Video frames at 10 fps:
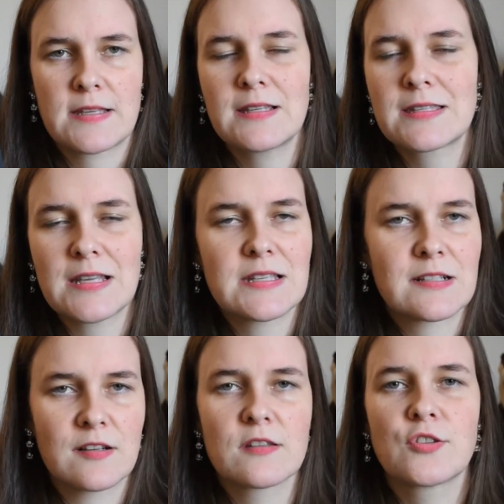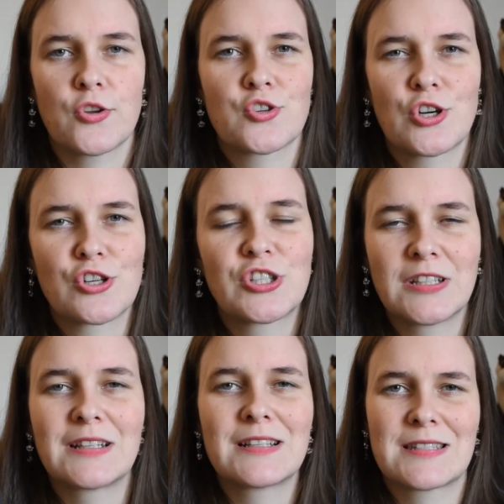And the sister is not sure she
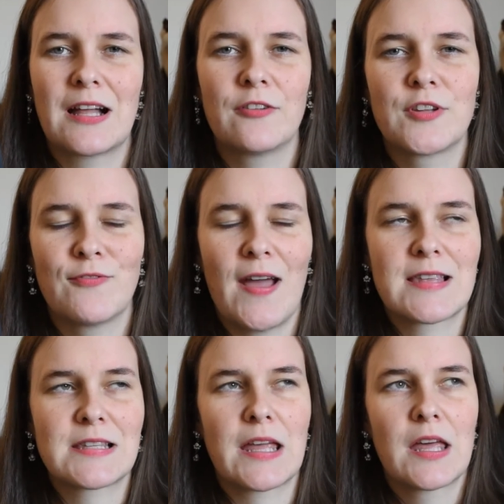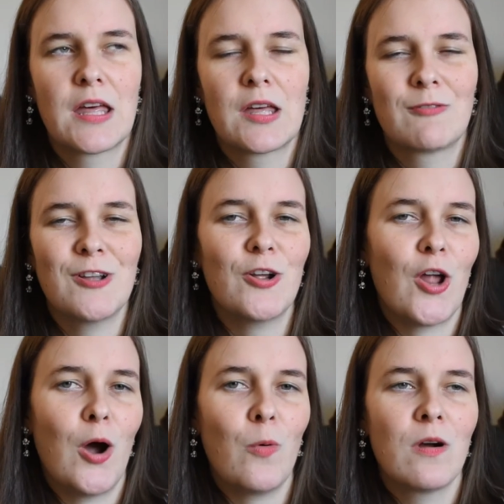did it in self-defense. Like, we don't
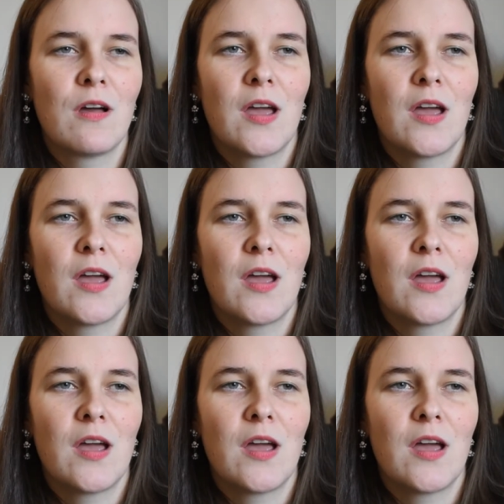know.